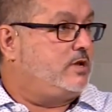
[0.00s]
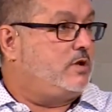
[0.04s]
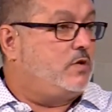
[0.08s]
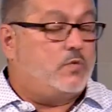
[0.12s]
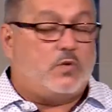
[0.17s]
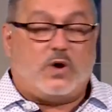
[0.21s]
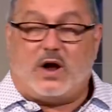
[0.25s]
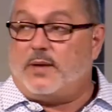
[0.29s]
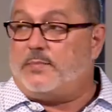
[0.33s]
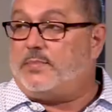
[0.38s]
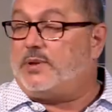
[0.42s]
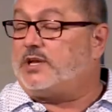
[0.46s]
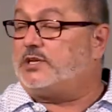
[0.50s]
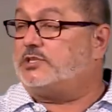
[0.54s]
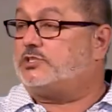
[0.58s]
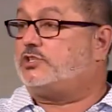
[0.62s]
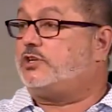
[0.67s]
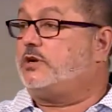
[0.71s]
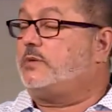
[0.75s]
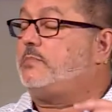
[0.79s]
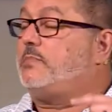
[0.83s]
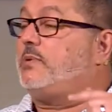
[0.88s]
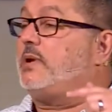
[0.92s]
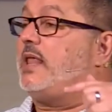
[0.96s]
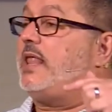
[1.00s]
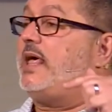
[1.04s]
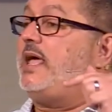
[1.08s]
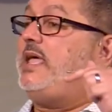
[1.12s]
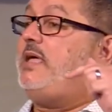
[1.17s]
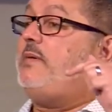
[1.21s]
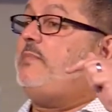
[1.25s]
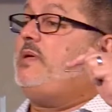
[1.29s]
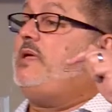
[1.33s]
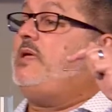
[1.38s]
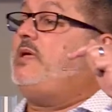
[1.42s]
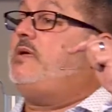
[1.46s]
Why? Because they're
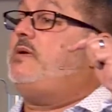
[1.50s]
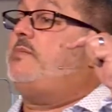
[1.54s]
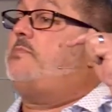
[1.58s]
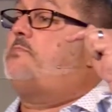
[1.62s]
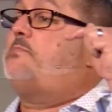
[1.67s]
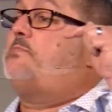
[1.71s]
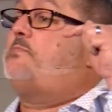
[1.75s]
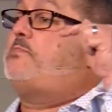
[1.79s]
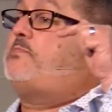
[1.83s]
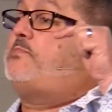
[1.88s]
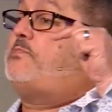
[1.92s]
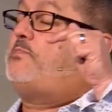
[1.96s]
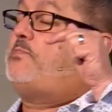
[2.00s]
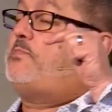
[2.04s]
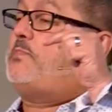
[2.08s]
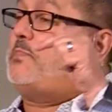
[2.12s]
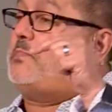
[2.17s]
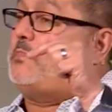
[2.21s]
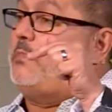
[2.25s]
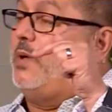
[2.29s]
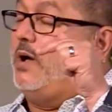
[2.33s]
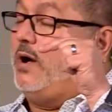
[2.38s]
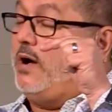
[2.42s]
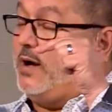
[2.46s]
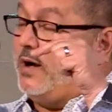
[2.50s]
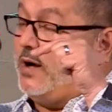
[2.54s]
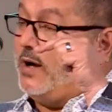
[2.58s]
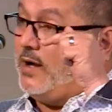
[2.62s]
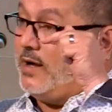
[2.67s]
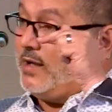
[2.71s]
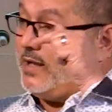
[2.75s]
blaming a